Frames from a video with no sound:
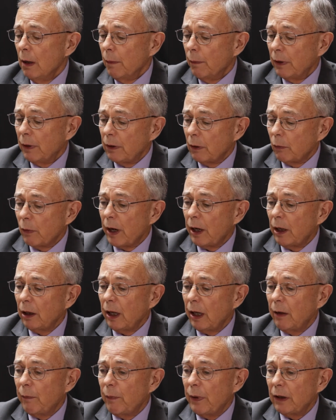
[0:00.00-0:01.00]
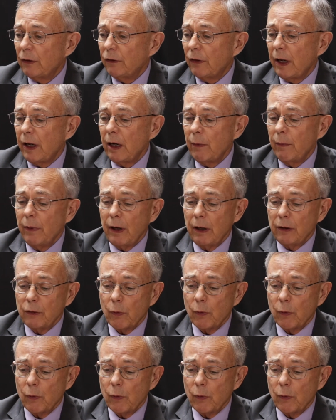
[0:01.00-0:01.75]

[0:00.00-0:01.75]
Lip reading: But the Regulated Pest Database,